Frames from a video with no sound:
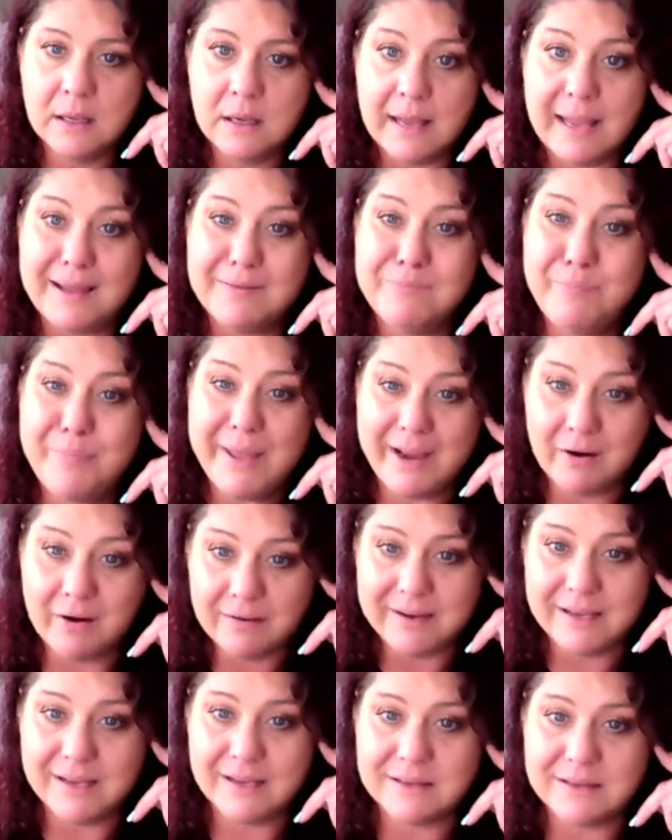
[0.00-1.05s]
and
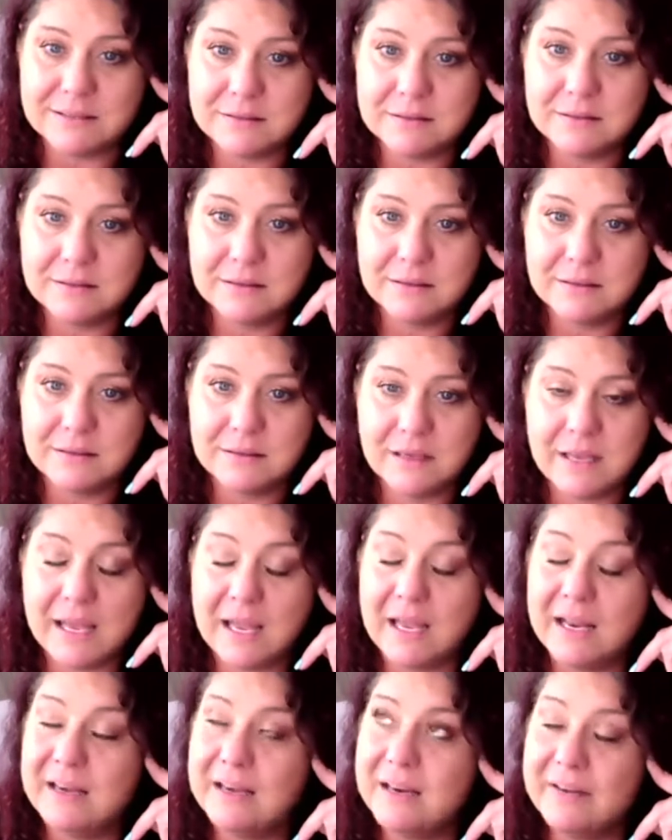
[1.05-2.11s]
bury it
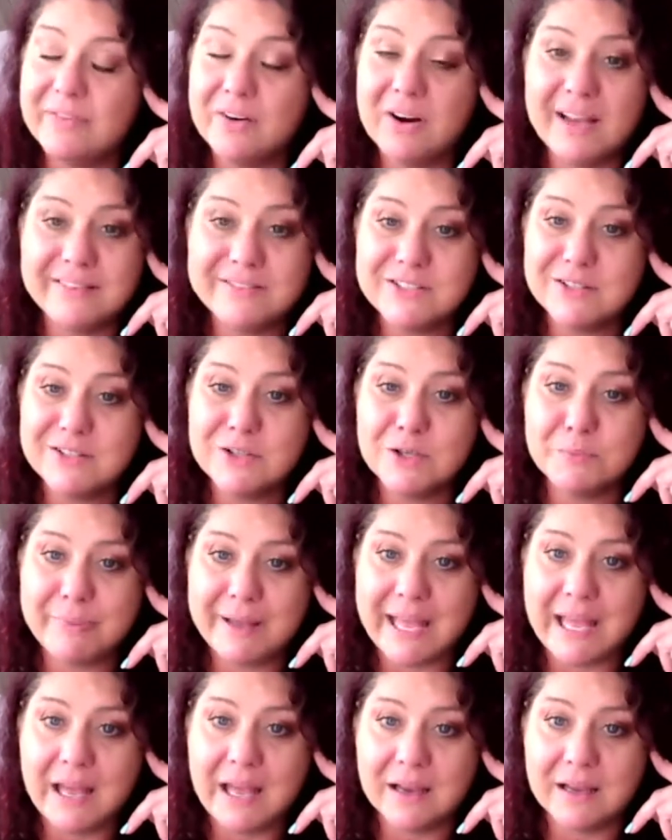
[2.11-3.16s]
and never have to look
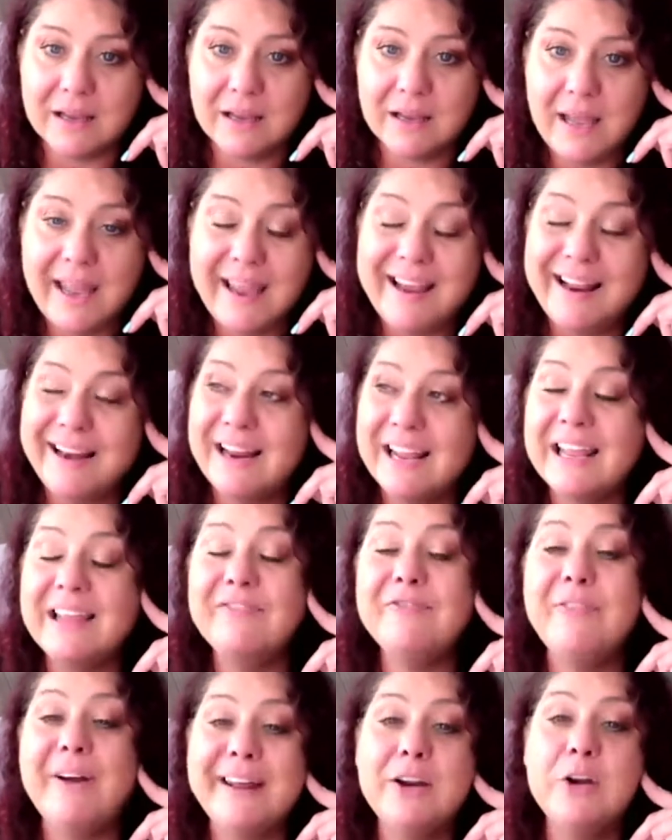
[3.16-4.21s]
back. And I can
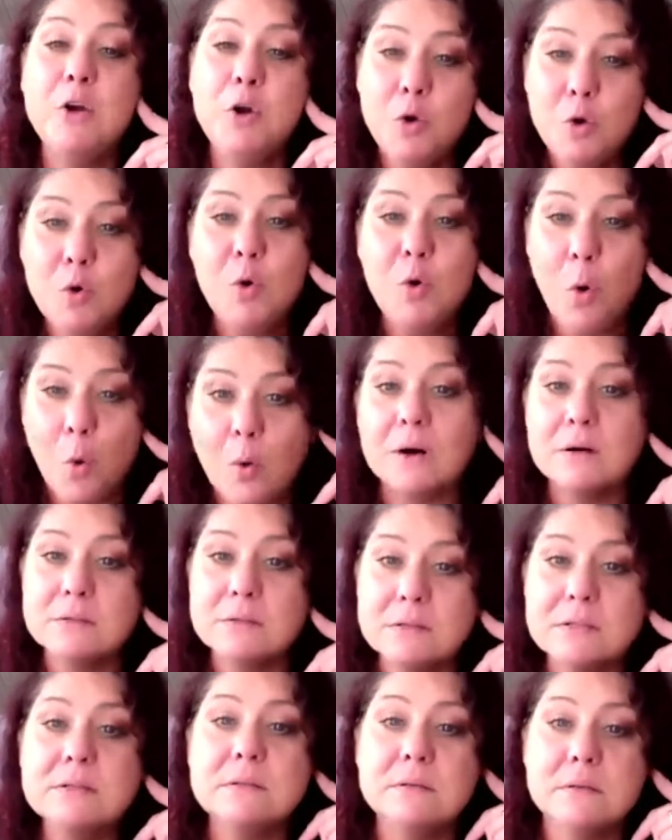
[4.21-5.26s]
find a new
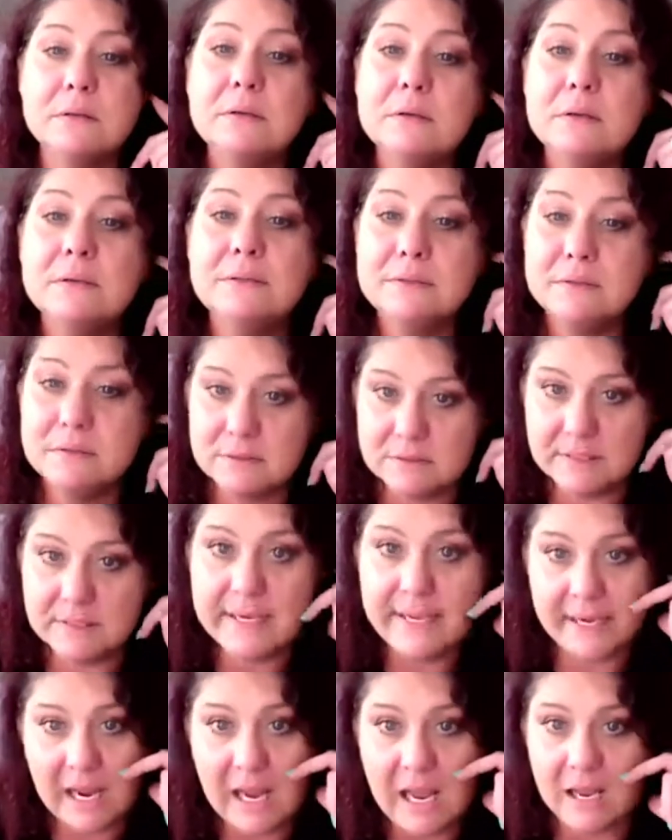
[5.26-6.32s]
horse to
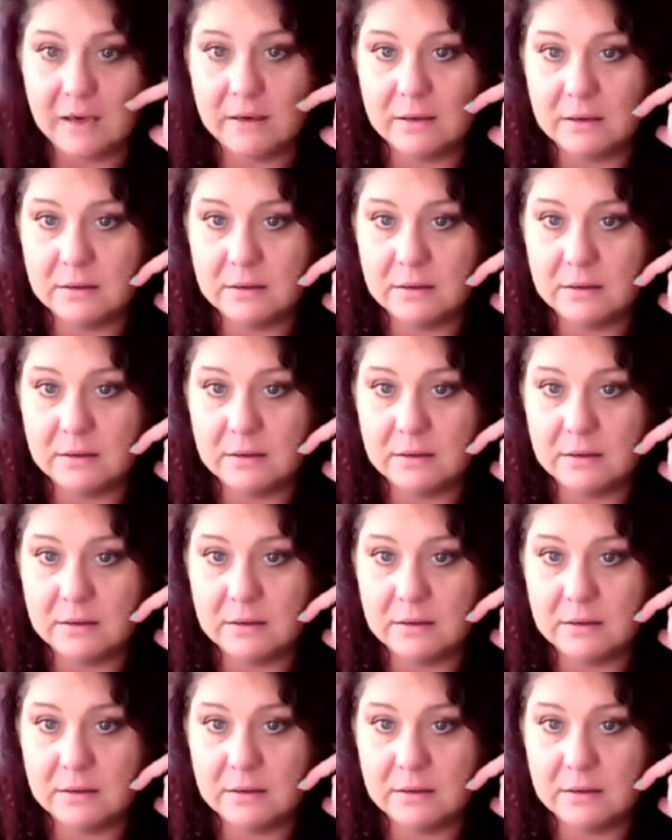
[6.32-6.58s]
get on.